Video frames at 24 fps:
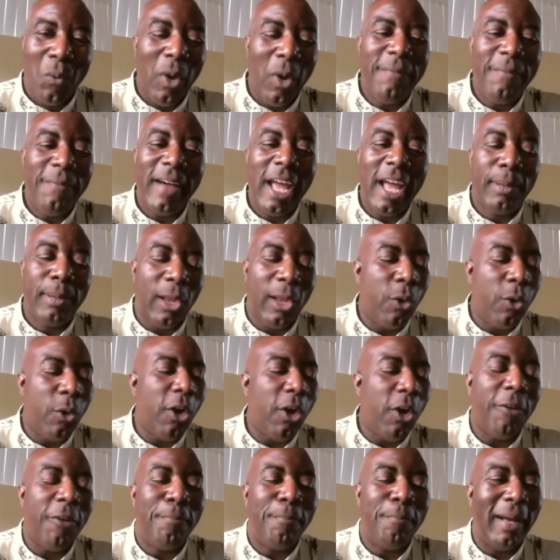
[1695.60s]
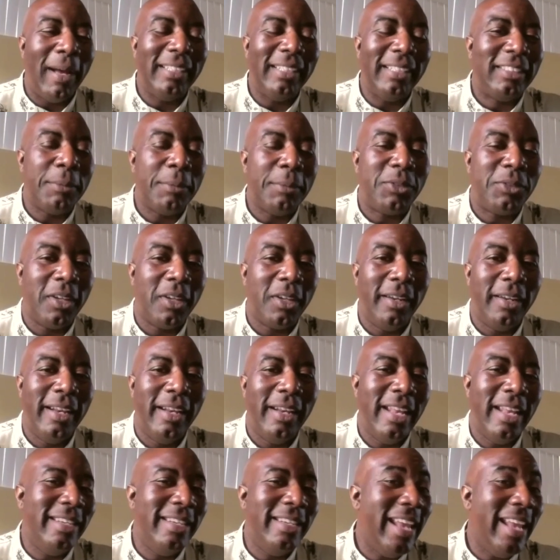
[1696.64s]
What if I had blown off my
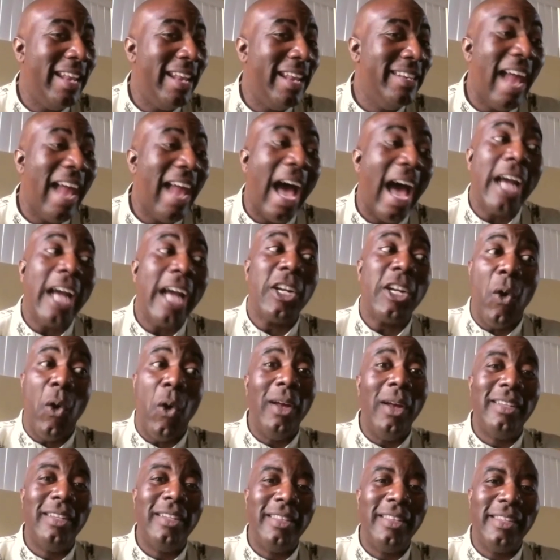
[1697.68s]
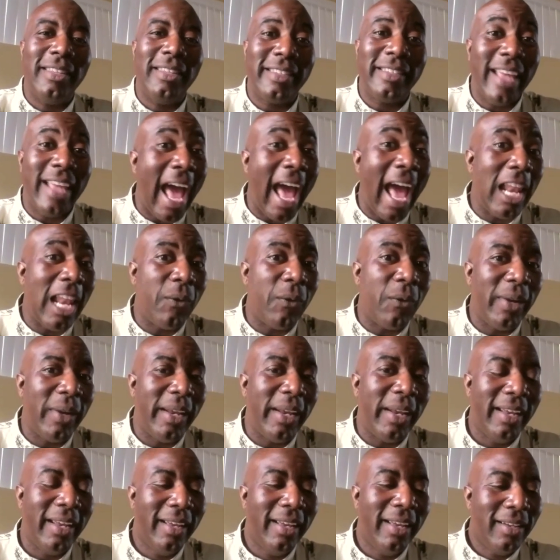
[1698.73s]
stepson and not gone to this
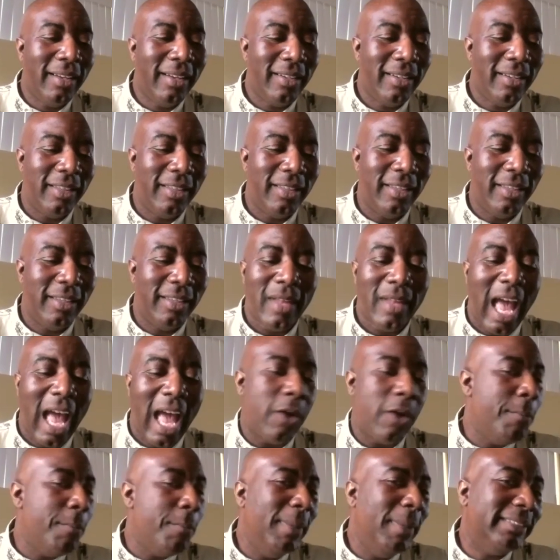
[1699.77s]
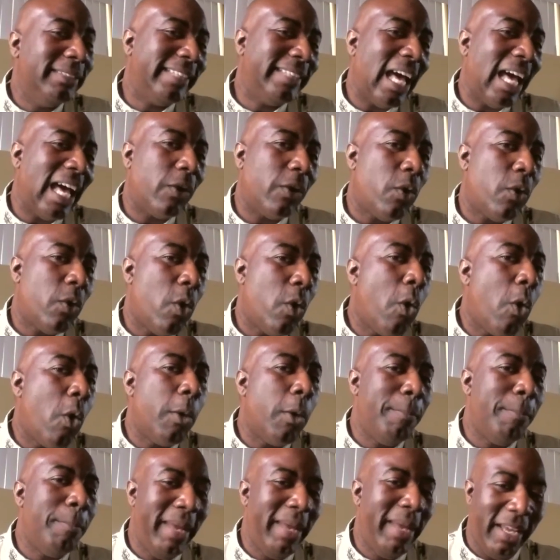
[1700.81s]
gallery? I would have missed out
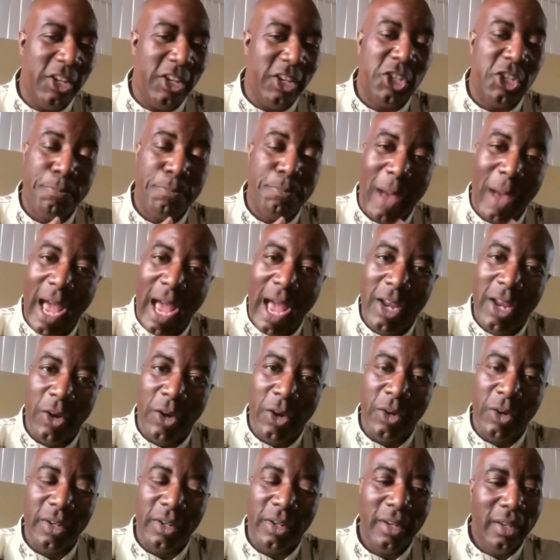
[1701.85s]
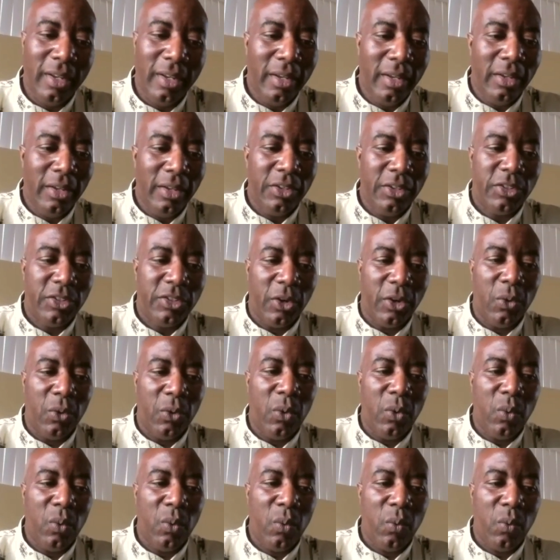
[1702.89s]
on being inspired.
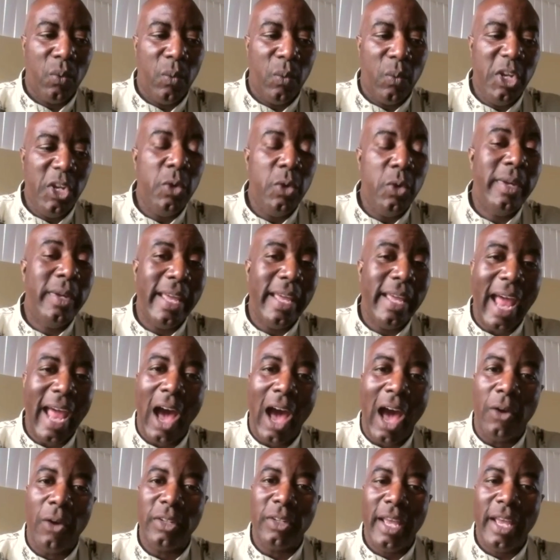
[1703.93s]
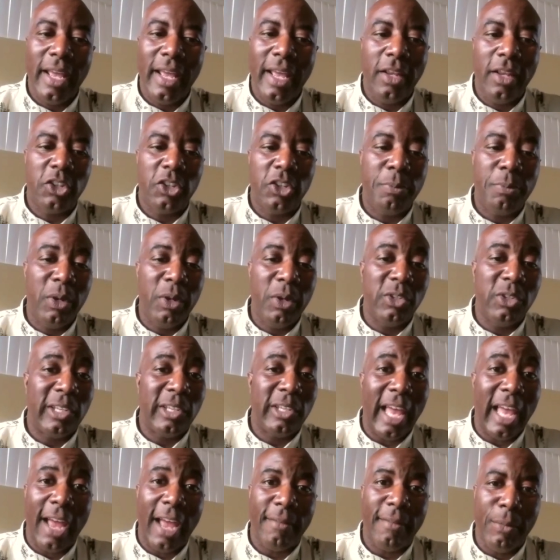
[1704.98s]
So when you get out and experience
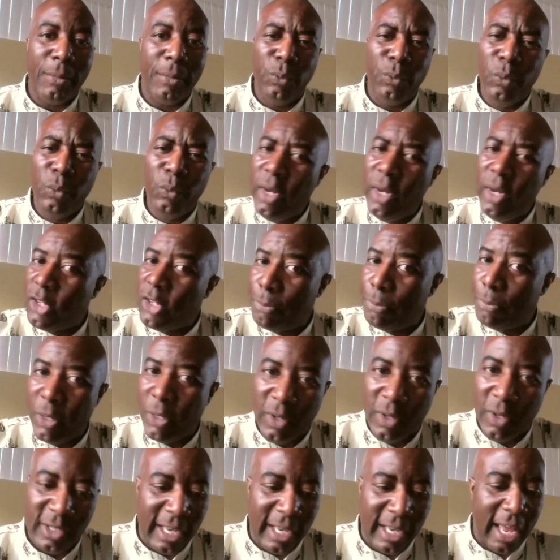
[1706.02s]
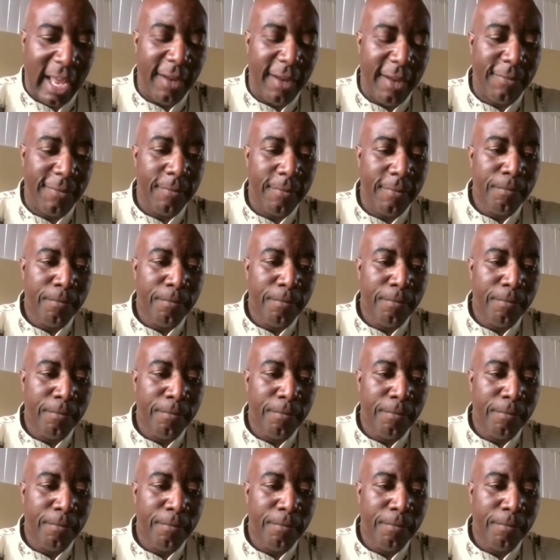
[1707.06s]
life, I mean, really experience life,